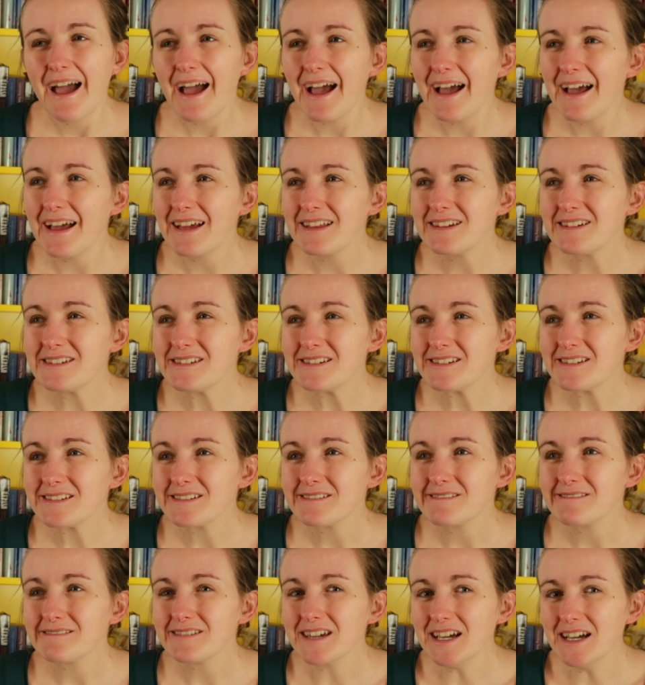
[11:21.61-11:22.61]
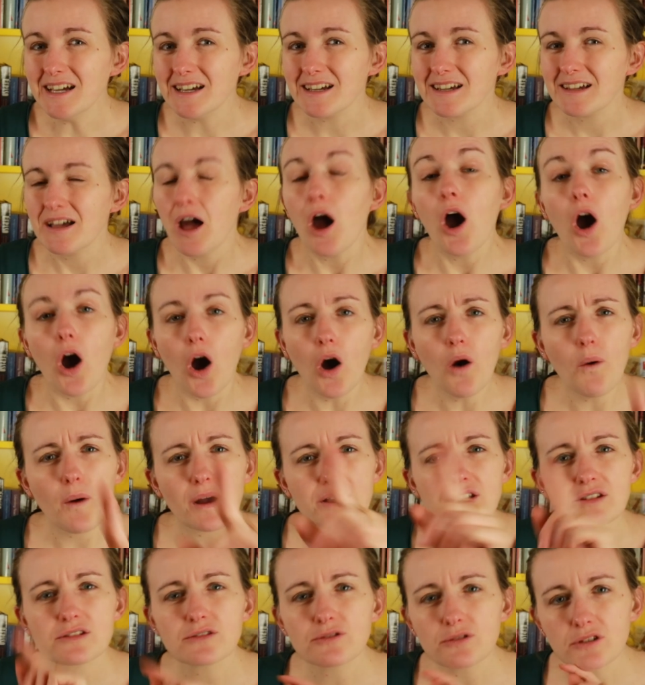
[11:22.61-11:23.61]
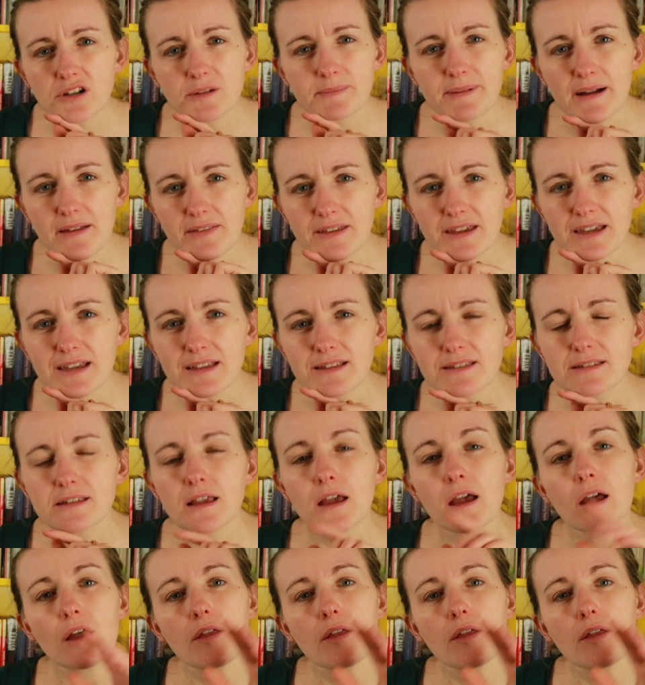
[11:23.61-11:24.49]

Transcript: And yeah, oh, I should talk about this.